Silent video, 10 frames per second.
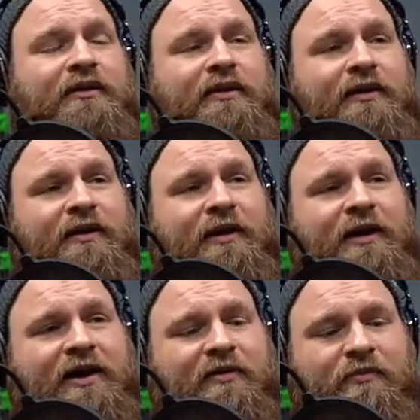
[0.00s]

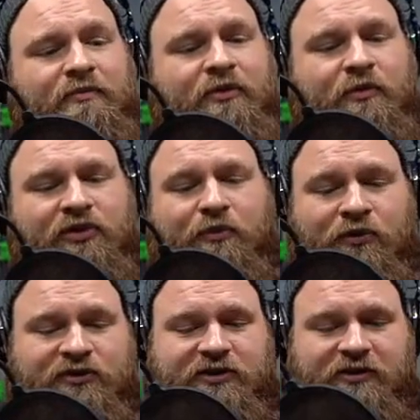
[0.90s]
But with the
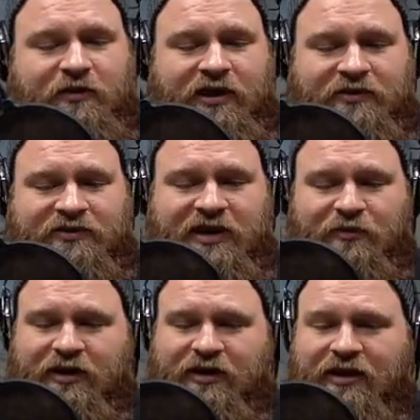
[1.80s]
Prusa, the way you
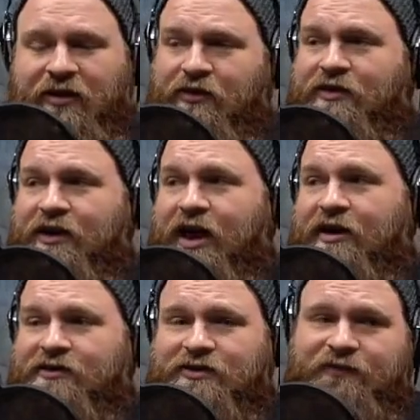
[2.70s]
assemble it and how good the guide
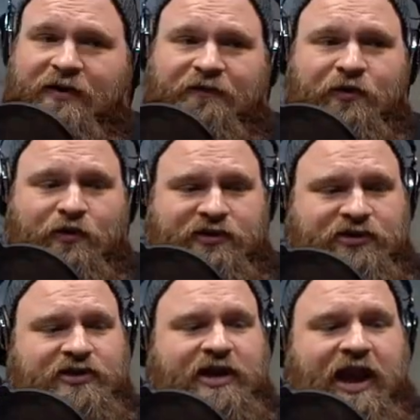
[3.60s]
is, there's very few
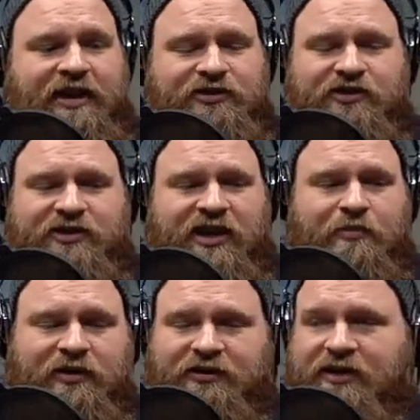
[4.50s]
questions you need to ask. You just kind of
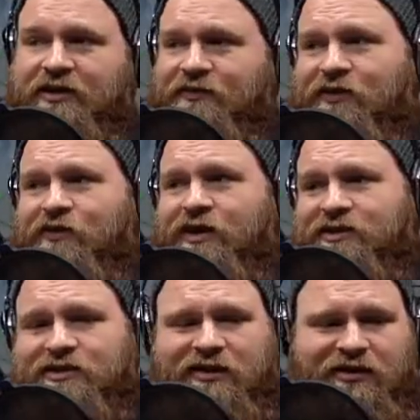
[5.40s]
build it. And if you do get
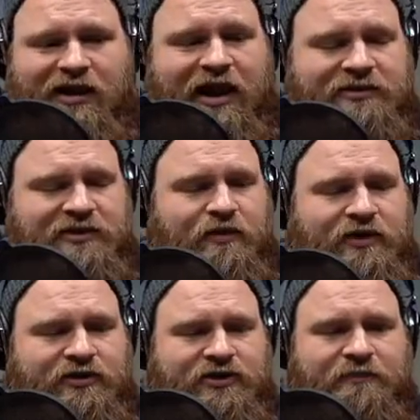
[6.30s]
stuck, you can ask a
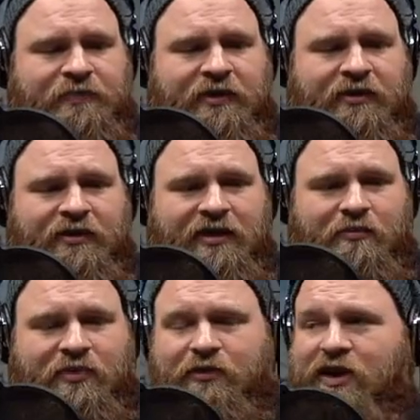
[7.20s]
question.
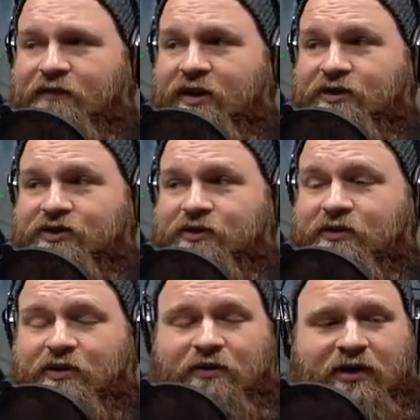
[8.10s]
But then when you have an issue, you
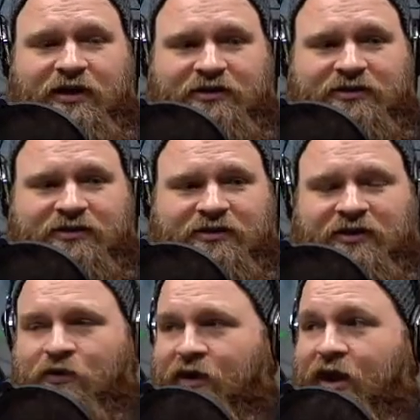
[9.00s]
know where it is, you know
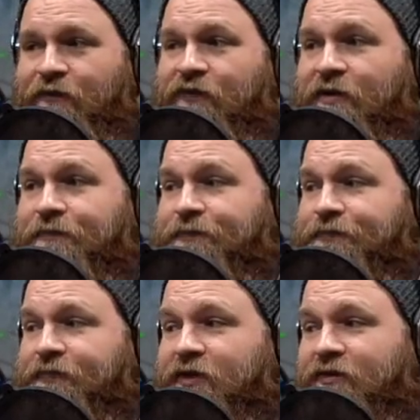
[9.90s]
where it came from,
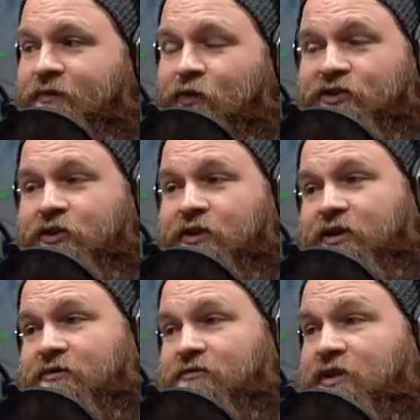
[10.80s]
more so
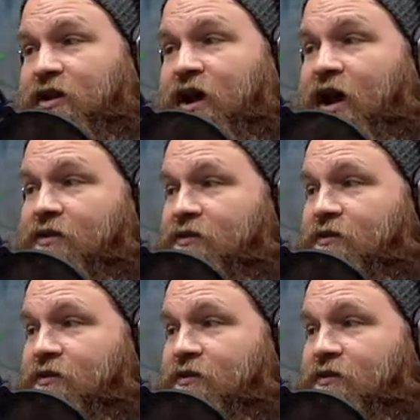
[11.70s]
than not.